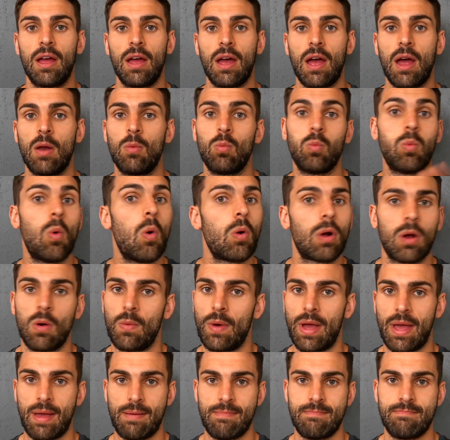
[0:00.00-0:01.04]
and walk
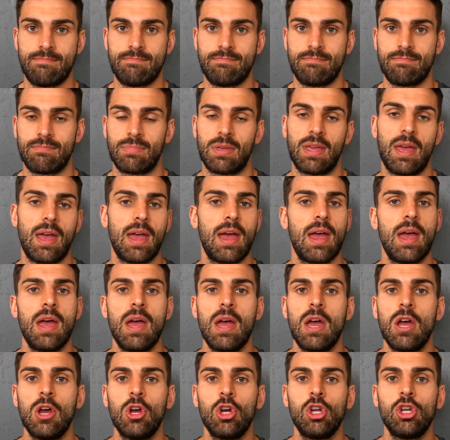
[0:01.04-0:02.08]
away, okay?
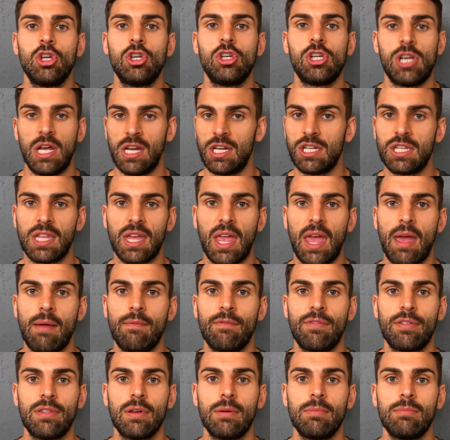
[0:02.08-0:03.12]
Change the game
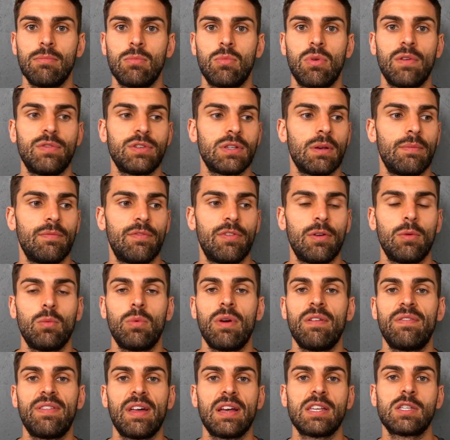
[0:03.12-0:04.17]
for them with something,
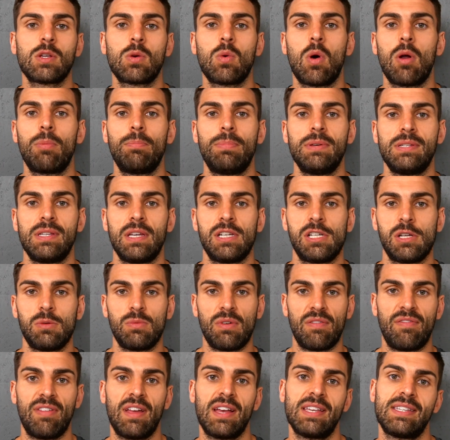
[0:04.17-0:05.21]
with their squat position,
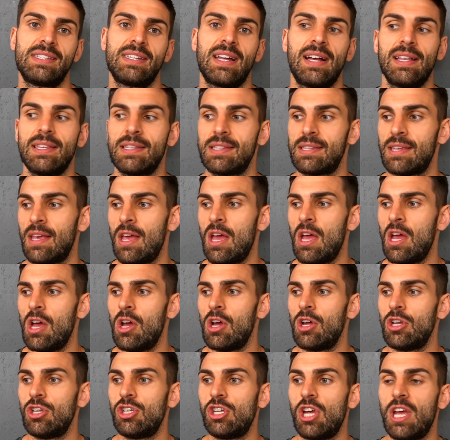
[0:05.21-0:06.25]
with their stance.
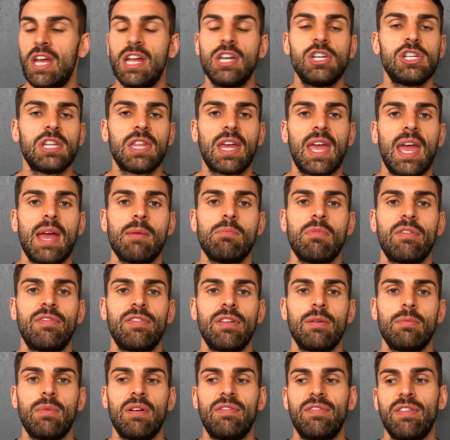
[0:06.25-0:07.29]
Change the game with
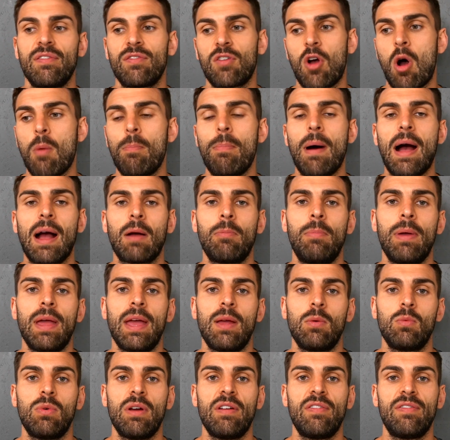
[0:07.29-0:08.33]
them if they've got back
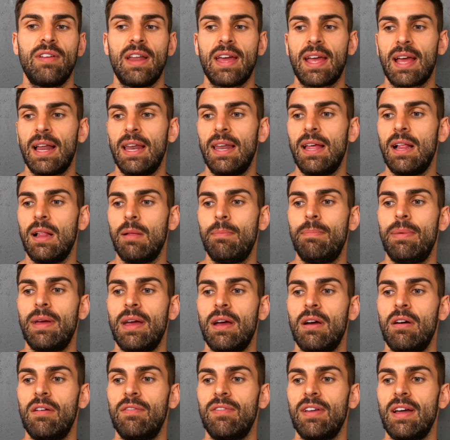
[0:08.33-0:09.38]
pain with like a little
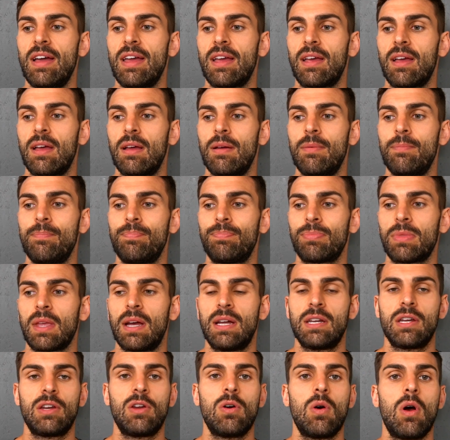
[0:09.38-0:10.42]
bit of like, I
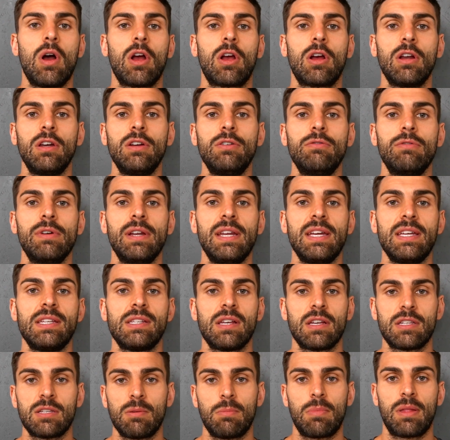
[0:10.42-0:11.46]
don't know, a glute release
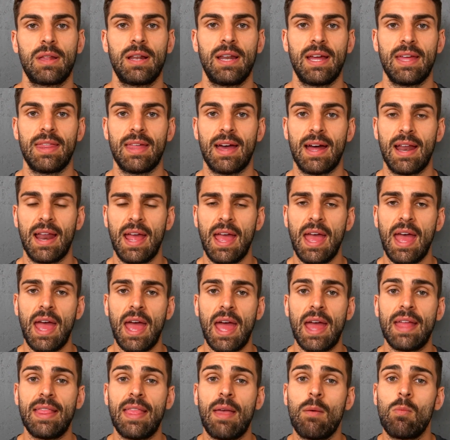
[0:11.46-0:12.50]
or something like that,
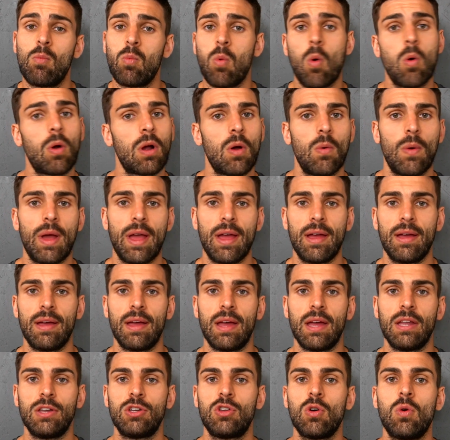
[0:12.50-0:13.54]
and then walk away.
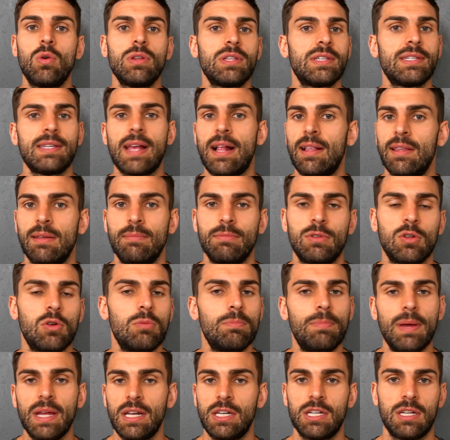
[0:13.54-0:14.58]
And don't sell them,
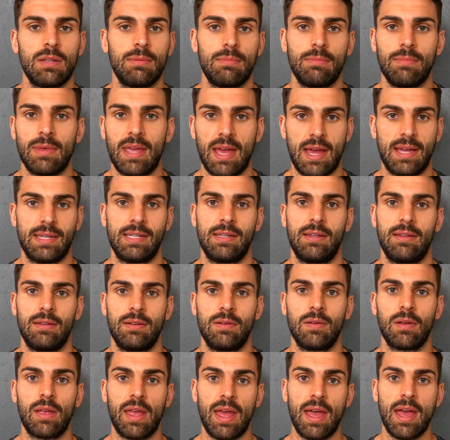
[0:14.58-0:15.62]
don't pitch them yet,
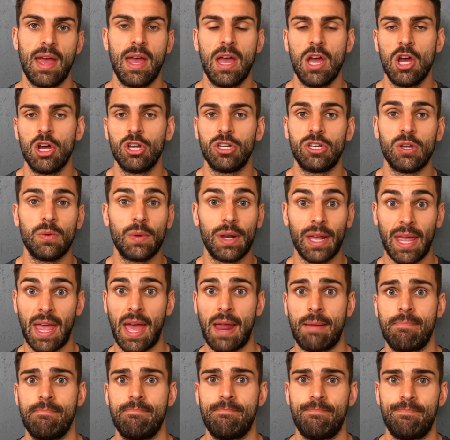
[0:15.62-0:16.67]
okay? Do it
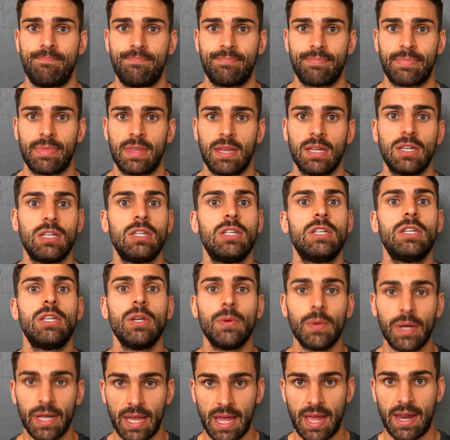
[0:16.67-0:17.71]
again,
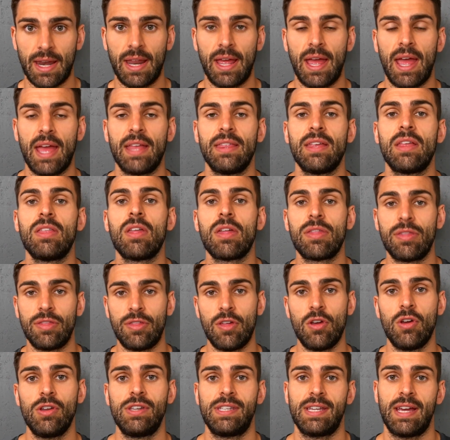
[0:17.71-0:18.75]
do it again. And then the
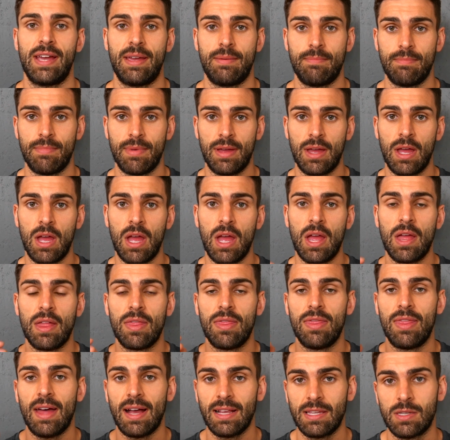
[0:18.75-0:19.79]
third time,
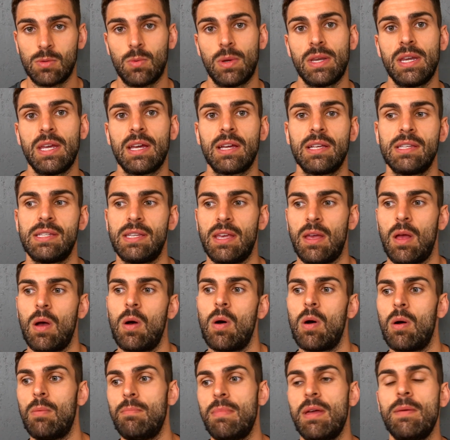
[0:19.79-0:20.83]
that's when you can say,
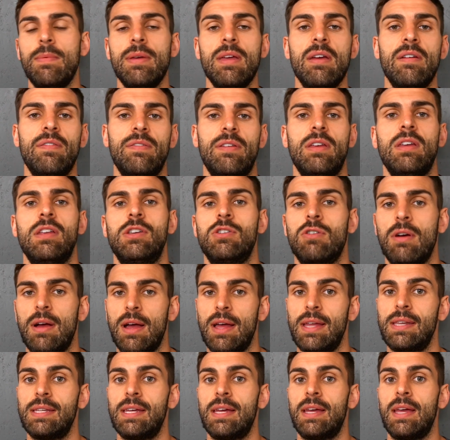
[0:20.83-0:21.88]
oh, maybe if you
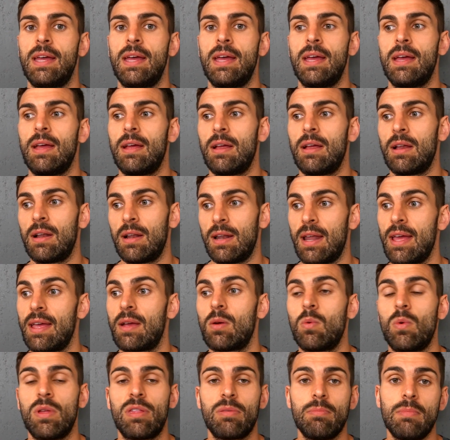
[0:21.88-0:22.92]
tried
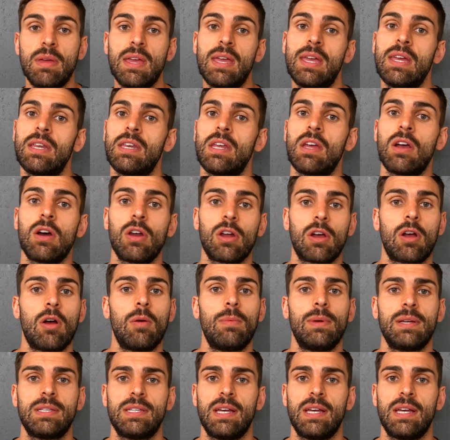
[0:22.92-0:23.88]
like with me and you got a couple of